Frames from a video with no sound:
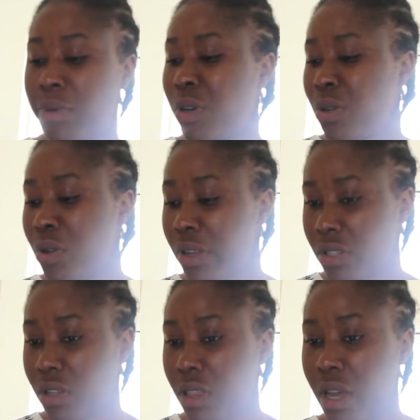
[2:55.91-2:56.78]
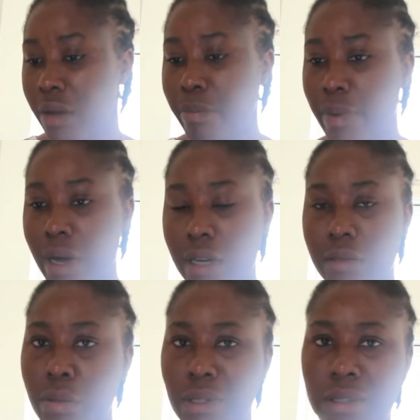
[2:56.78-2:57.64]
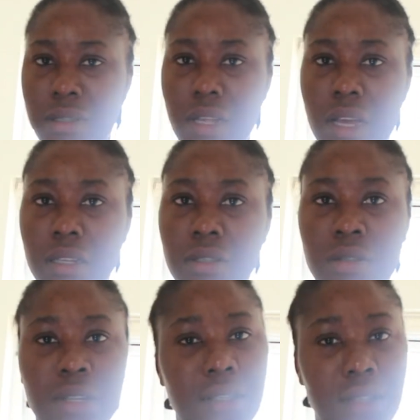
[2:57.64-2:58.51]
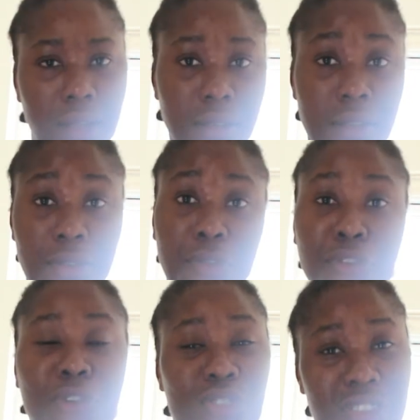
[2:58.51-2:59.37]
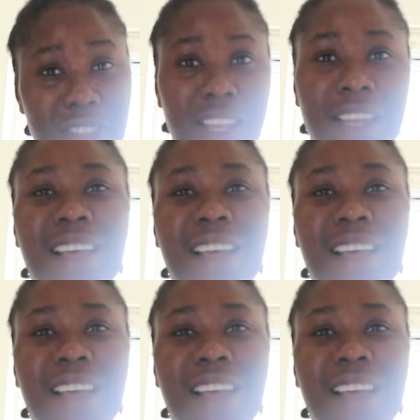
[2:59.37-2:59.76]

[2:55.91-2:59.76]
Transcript: Although it's not that bad, but today is Saturday of course,